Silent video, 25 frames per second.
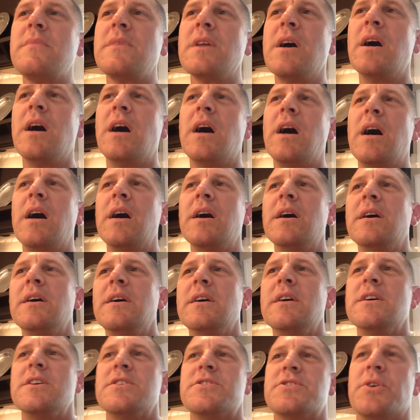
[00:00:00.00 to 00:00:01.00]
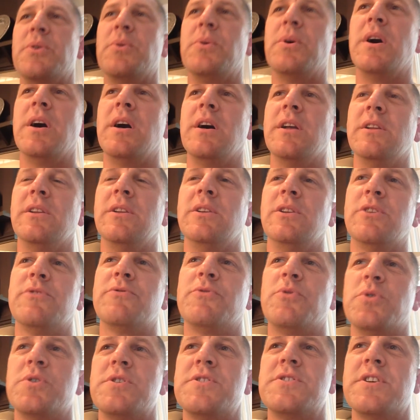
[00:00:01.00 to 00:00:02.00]
Uh, so uh, look
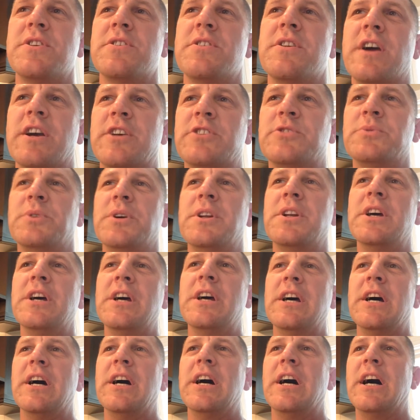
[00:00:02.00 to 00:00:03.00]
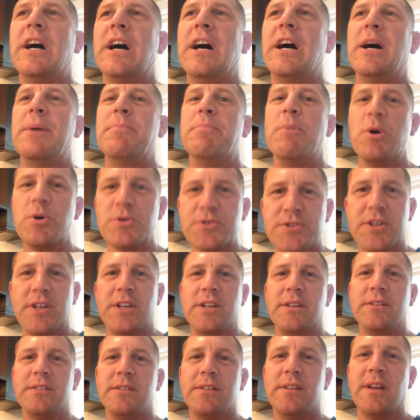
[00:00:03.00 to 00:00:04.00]
forward to seeing your next one.
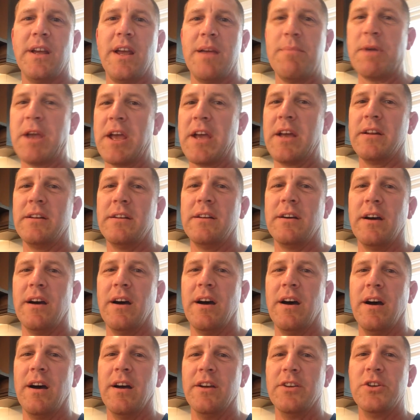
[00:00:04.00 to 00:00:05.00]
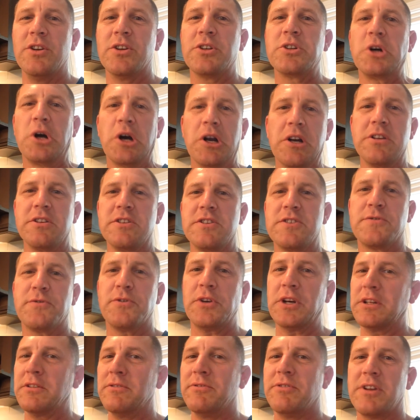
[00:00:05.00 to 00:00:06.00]
Molson, hey man, your garden is
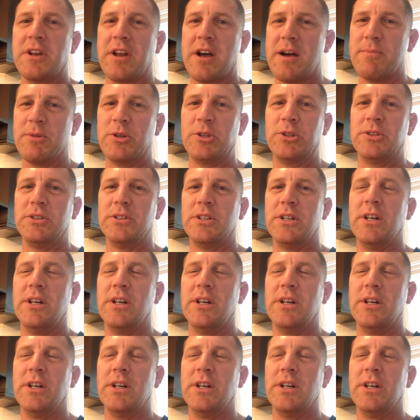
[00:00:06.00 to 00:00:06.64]
freaking phenomenal.